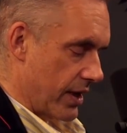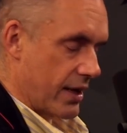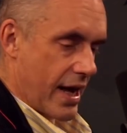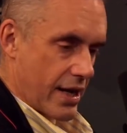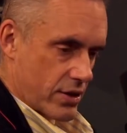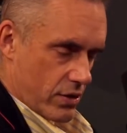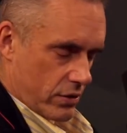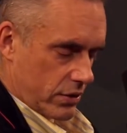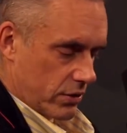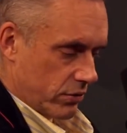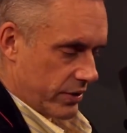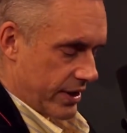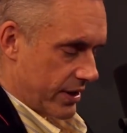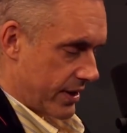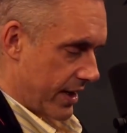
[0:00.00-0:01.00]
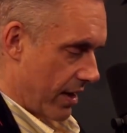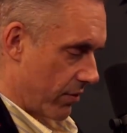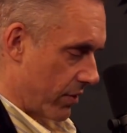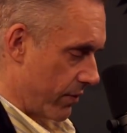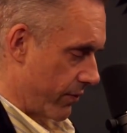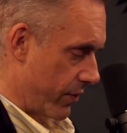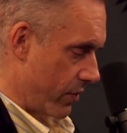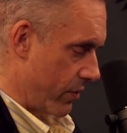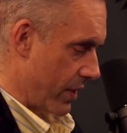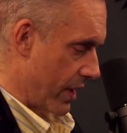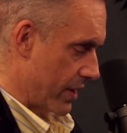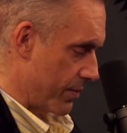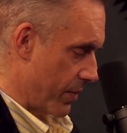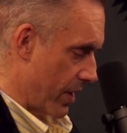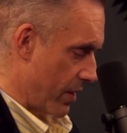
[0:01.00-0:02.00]
in it, that's also discounted for you
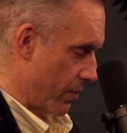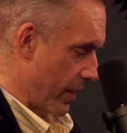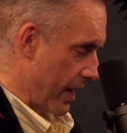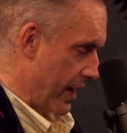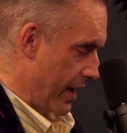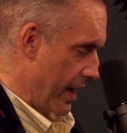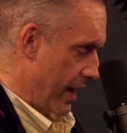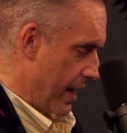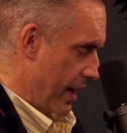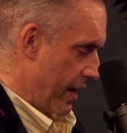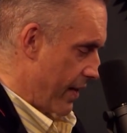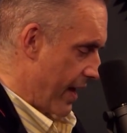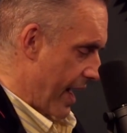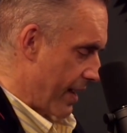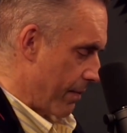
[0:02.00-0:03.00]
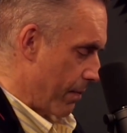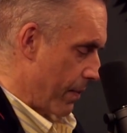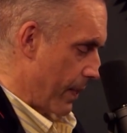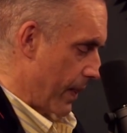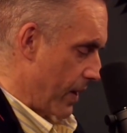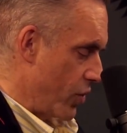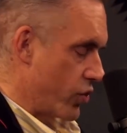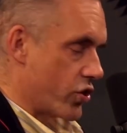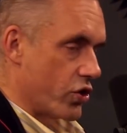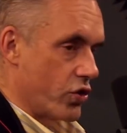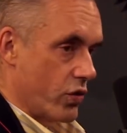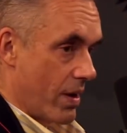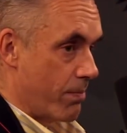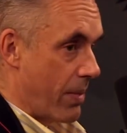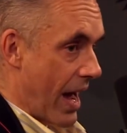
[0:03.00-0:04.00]
guys, by the way, that you should
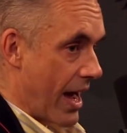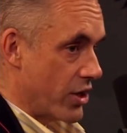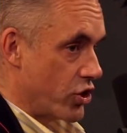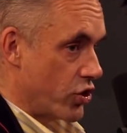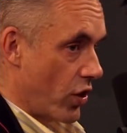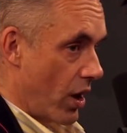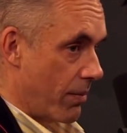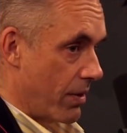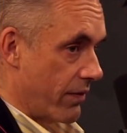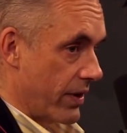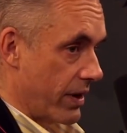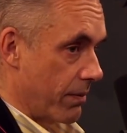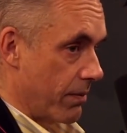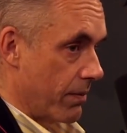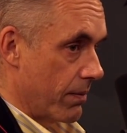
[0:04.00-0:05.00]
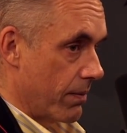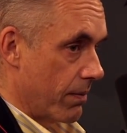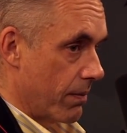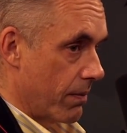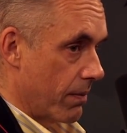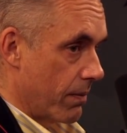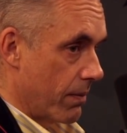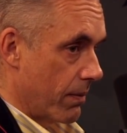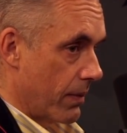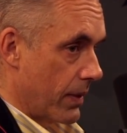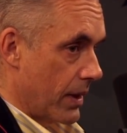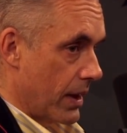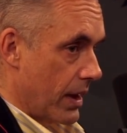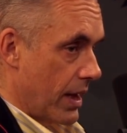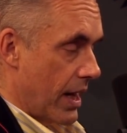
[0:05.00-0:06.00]
do a bad job of it.
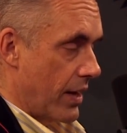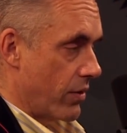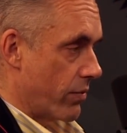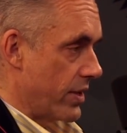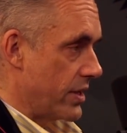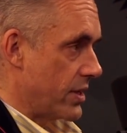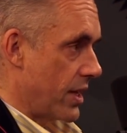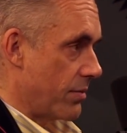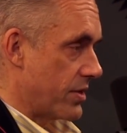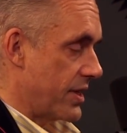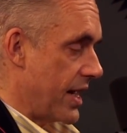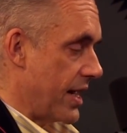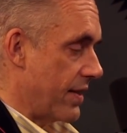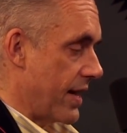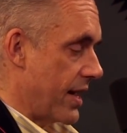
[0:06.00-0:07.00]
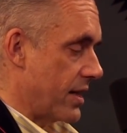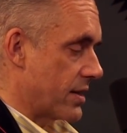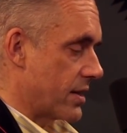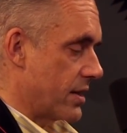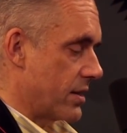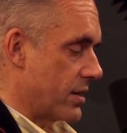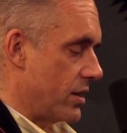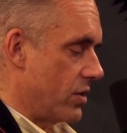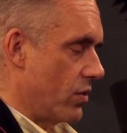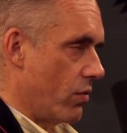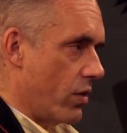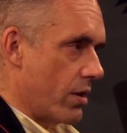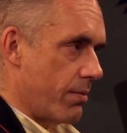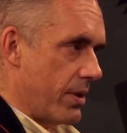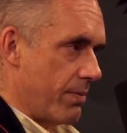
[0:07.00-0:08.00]
And the reason I'm saying that is because you don't
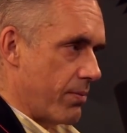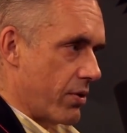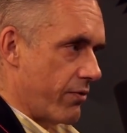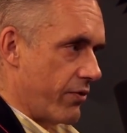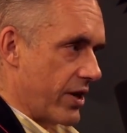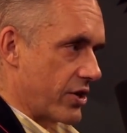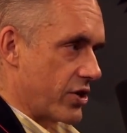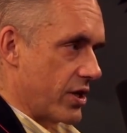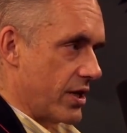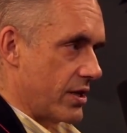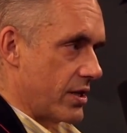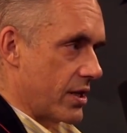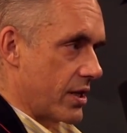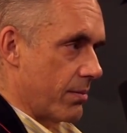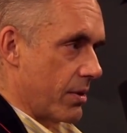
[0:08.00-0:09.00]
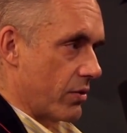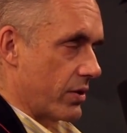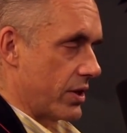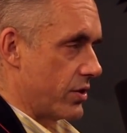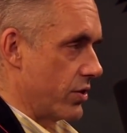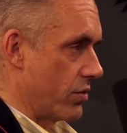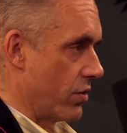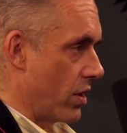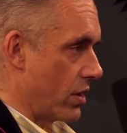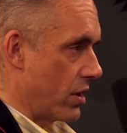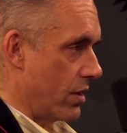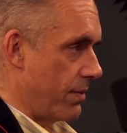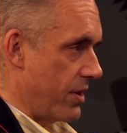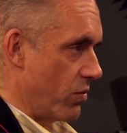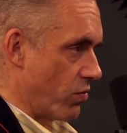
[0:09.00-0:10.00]
want to be perfectionistic about this. You're not going
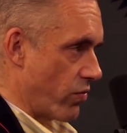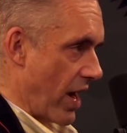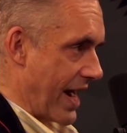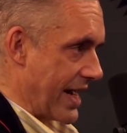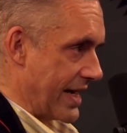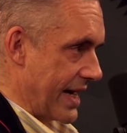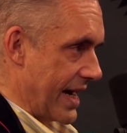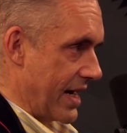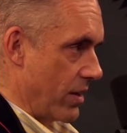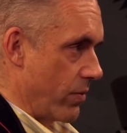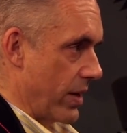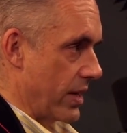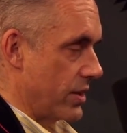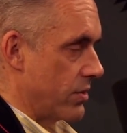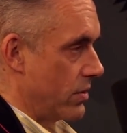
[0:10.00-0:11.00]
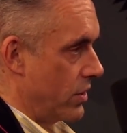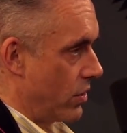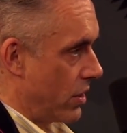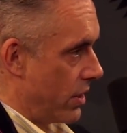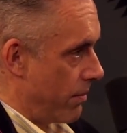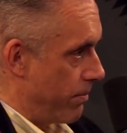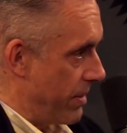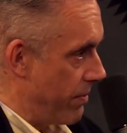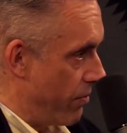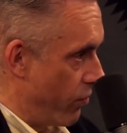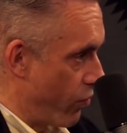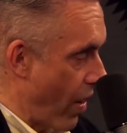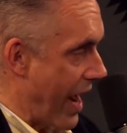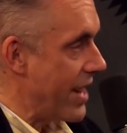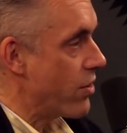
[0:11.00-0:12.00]
to be right anyways. You're going to be
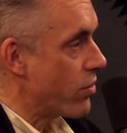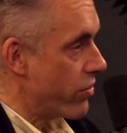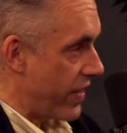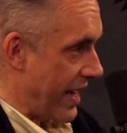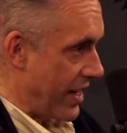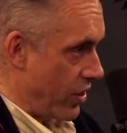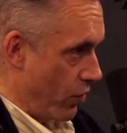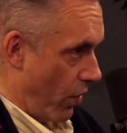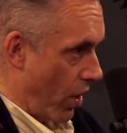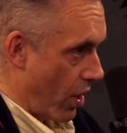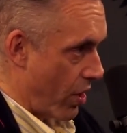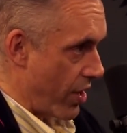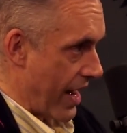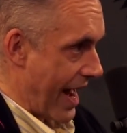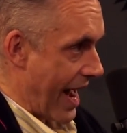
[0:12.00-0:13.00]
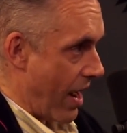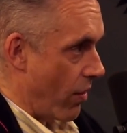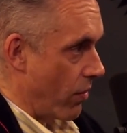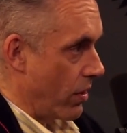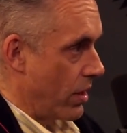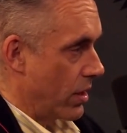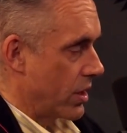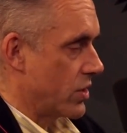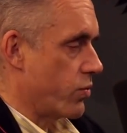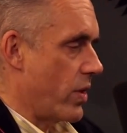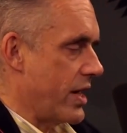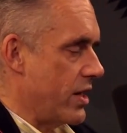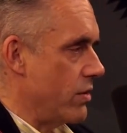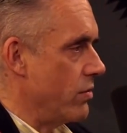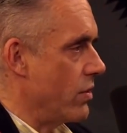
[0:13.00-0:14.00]
righter than you are now. Because what
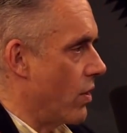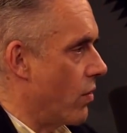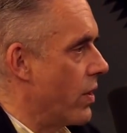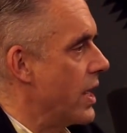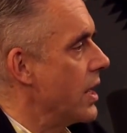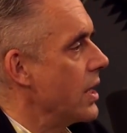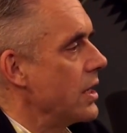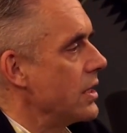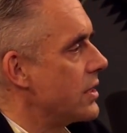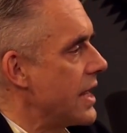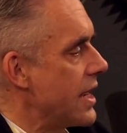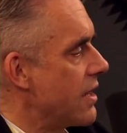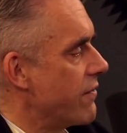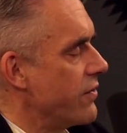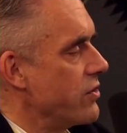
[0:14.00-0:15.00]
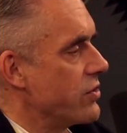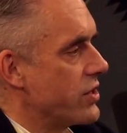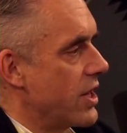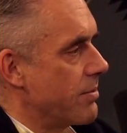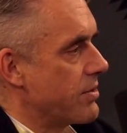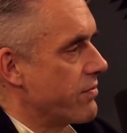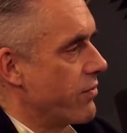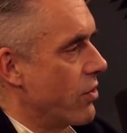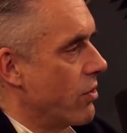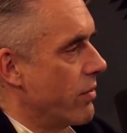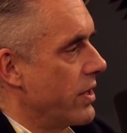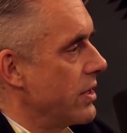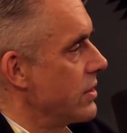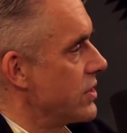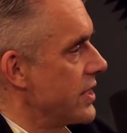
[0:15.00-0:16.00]
do you know? You take a few steps
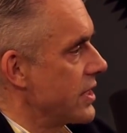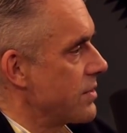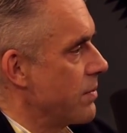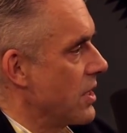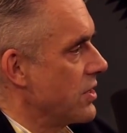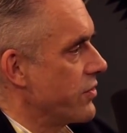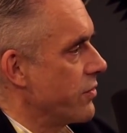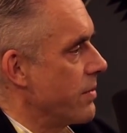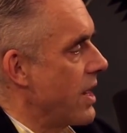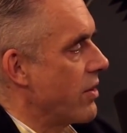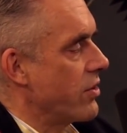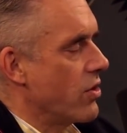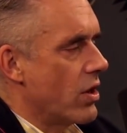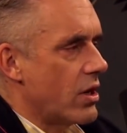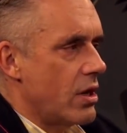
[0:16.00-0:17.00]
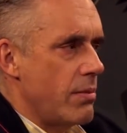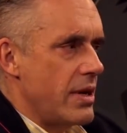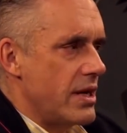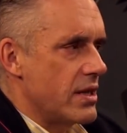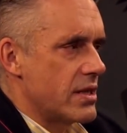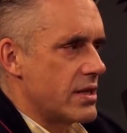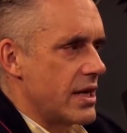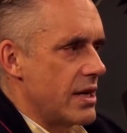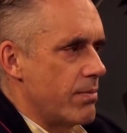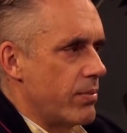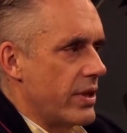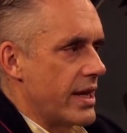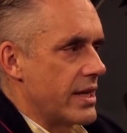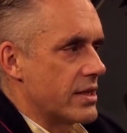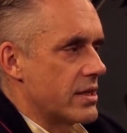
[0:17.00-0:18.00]
forward 6 months from now, you're not going to be in the same
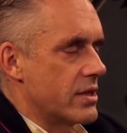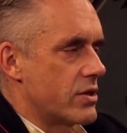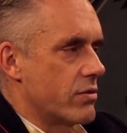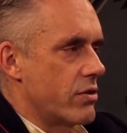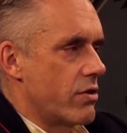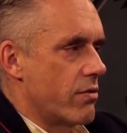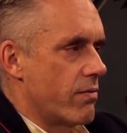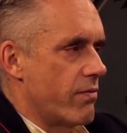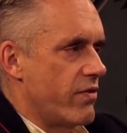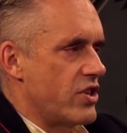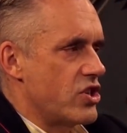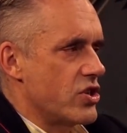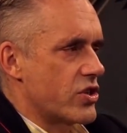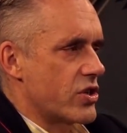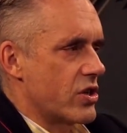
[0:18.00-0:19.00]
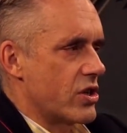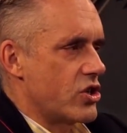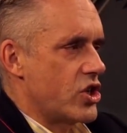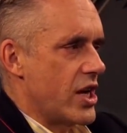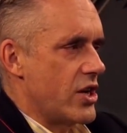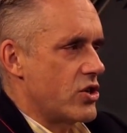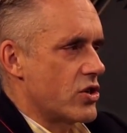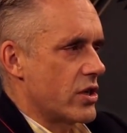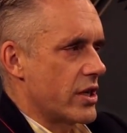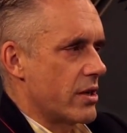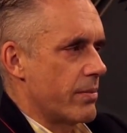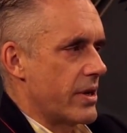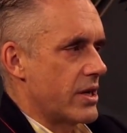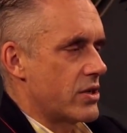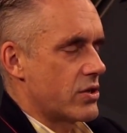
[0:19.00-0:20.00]
place. And so your vision's going to change a little
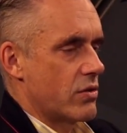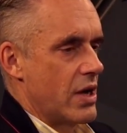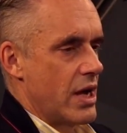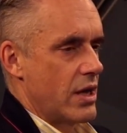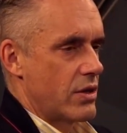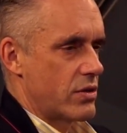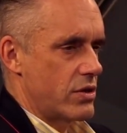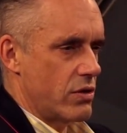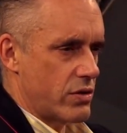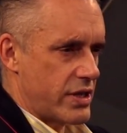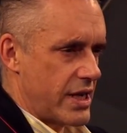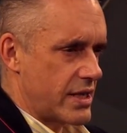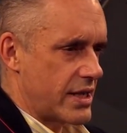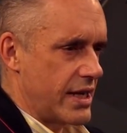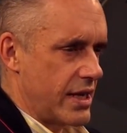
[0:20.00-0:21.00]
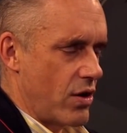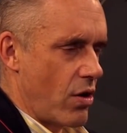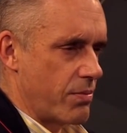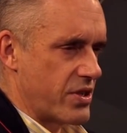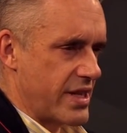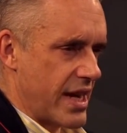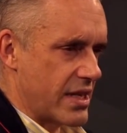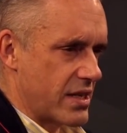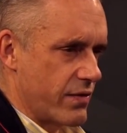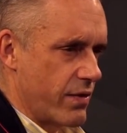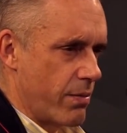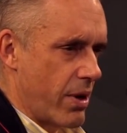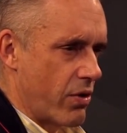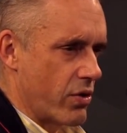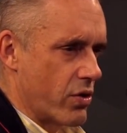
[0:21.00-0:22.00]
bit. So there's no sense getting obsessive
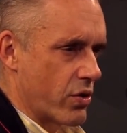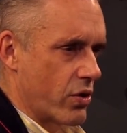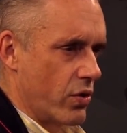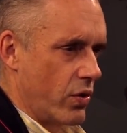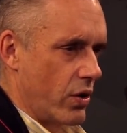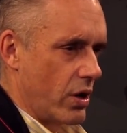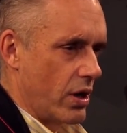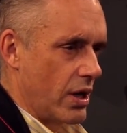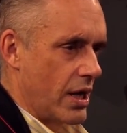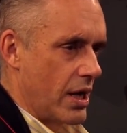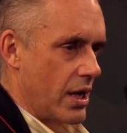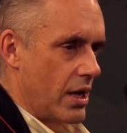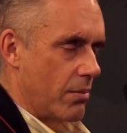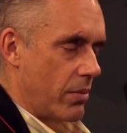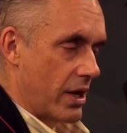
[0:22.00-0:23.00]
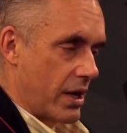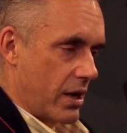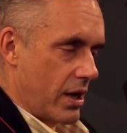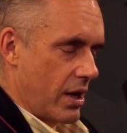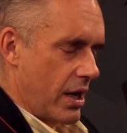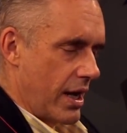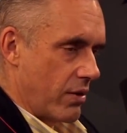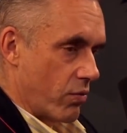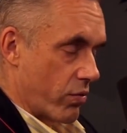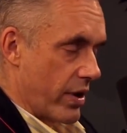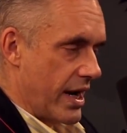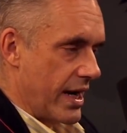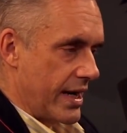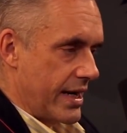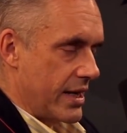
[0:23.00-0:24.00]
about your goal. But it
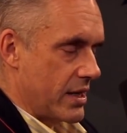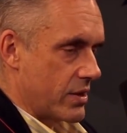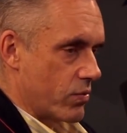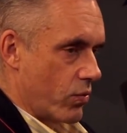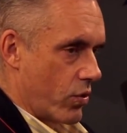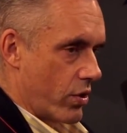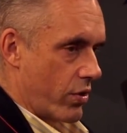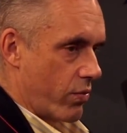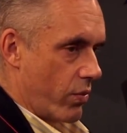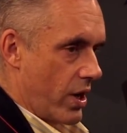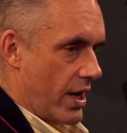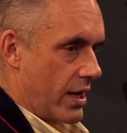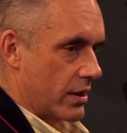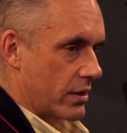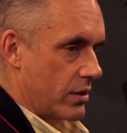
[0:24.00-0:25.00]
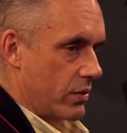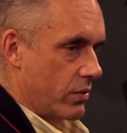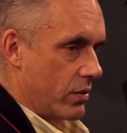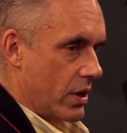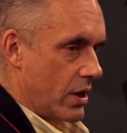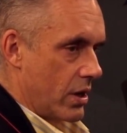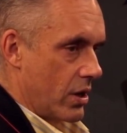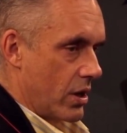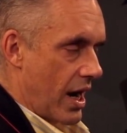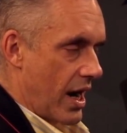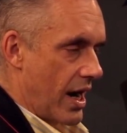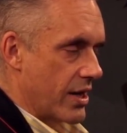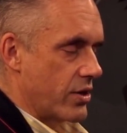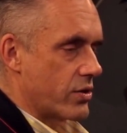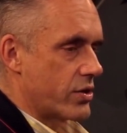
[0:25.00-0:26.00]
really is worthwhile to
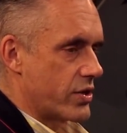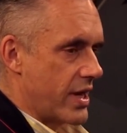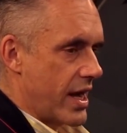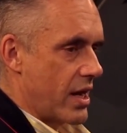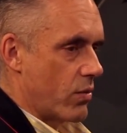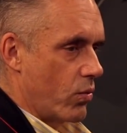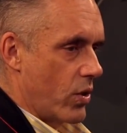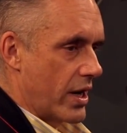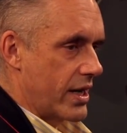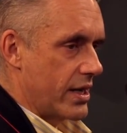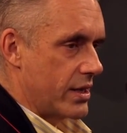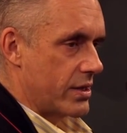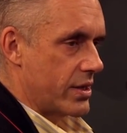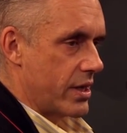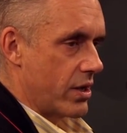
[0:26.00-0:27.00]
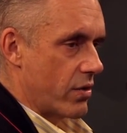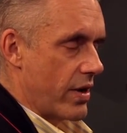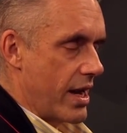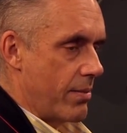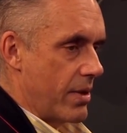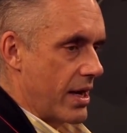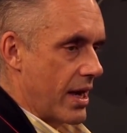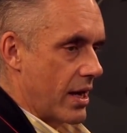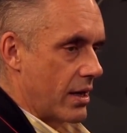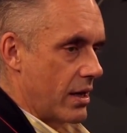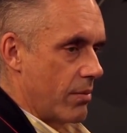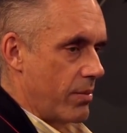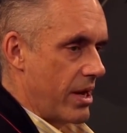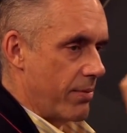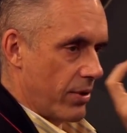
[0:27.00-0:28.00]
understand what it is that you're aiming at.
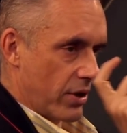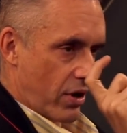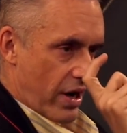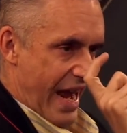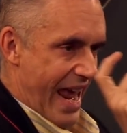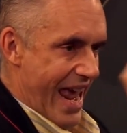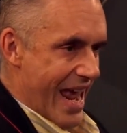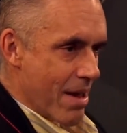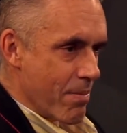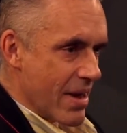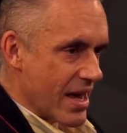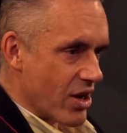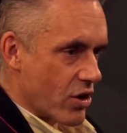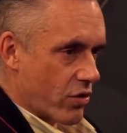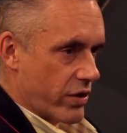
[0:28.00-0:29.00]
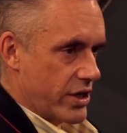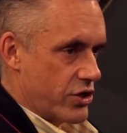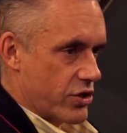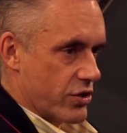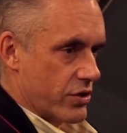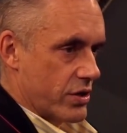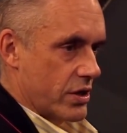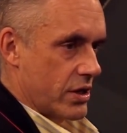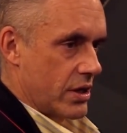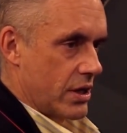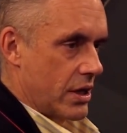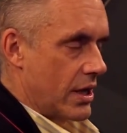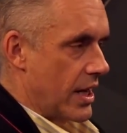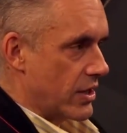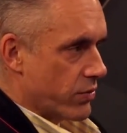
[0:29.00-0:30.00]
People are aiming creatures.
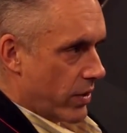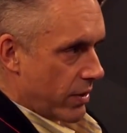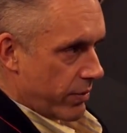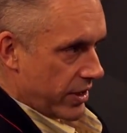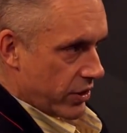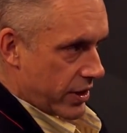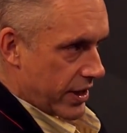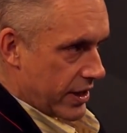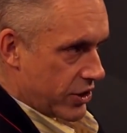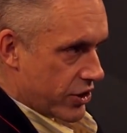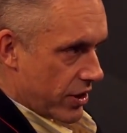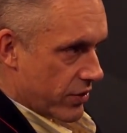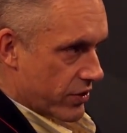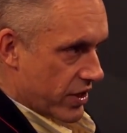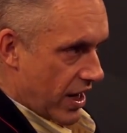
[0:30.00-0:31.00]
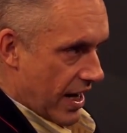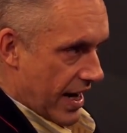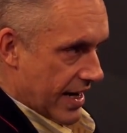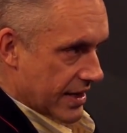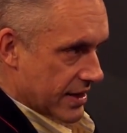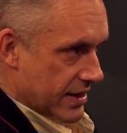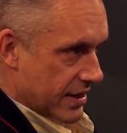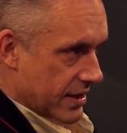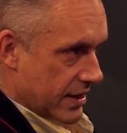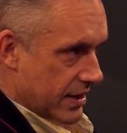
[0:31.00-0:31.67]
That's why we look at each other's eyes,